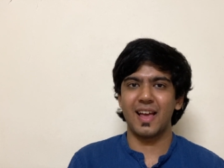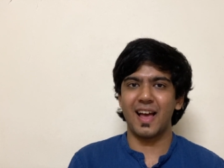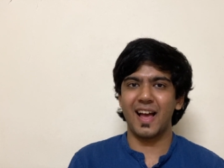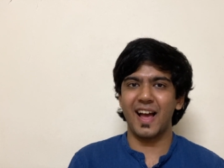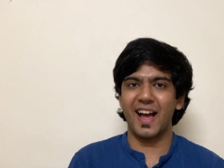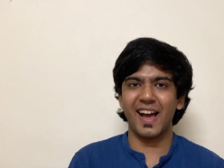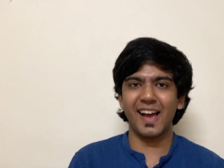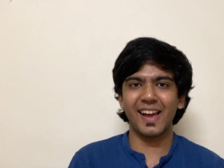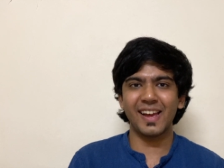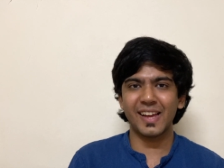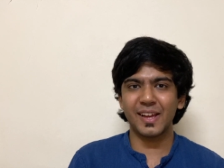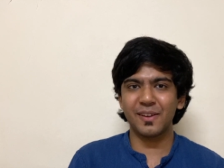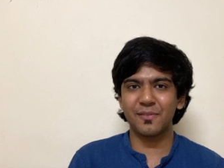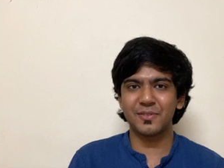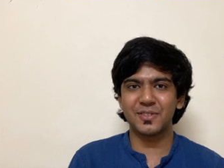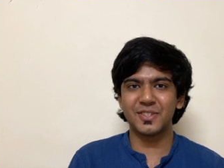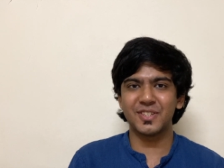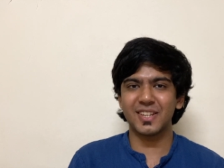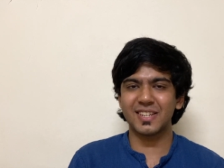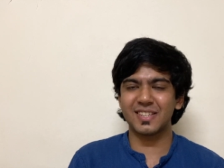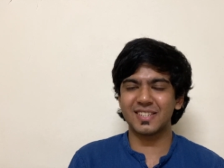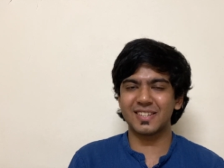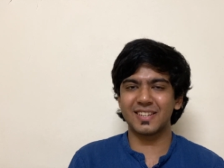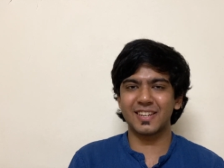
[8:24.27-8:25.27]
I have
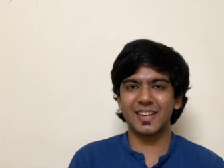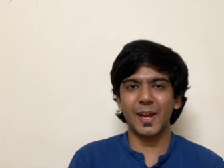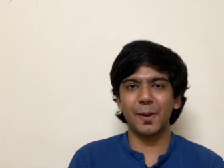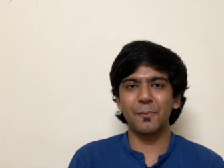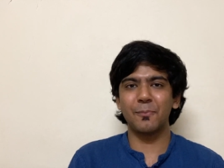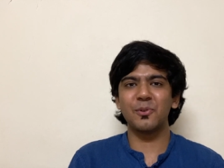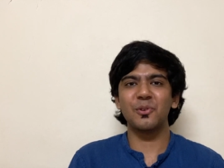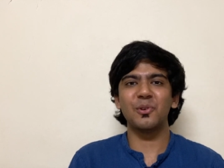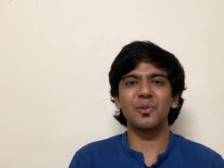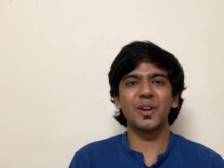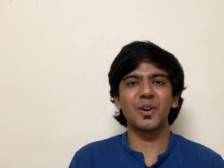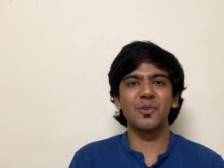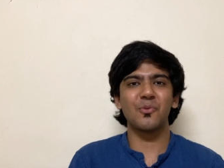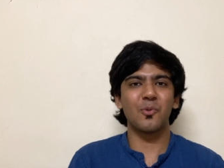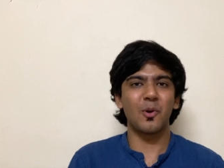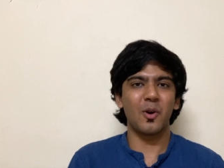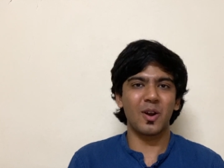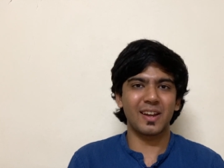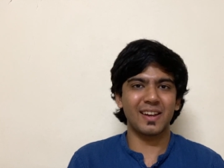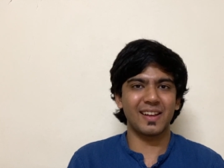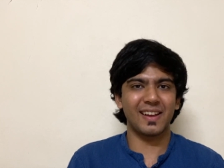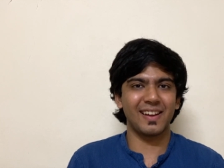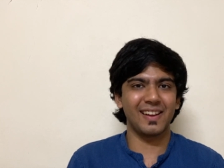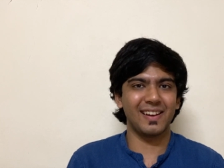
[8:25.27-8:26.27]
just kept doing
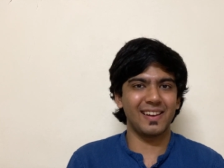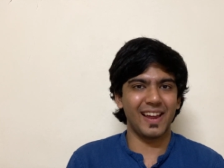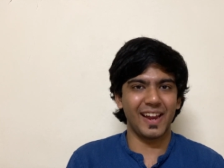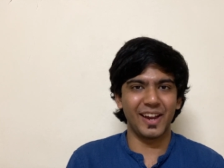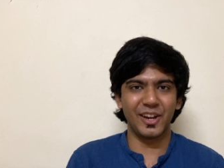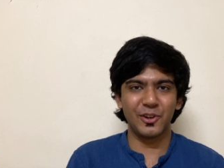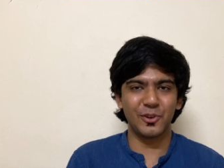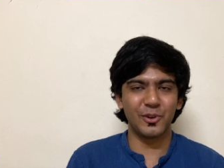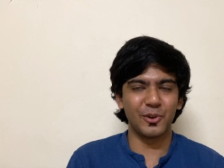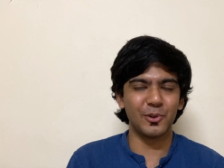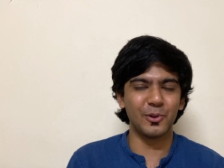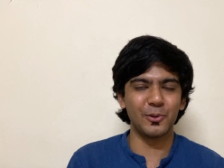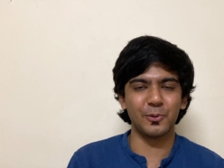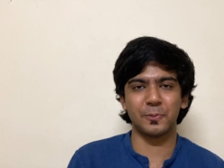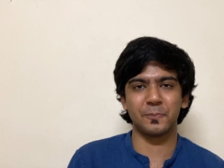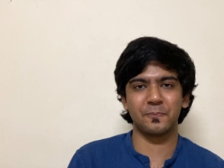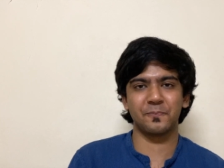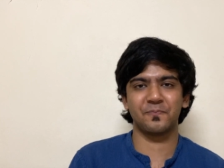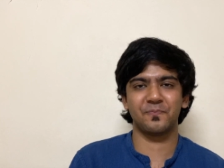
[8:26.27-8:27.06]
what I like to do.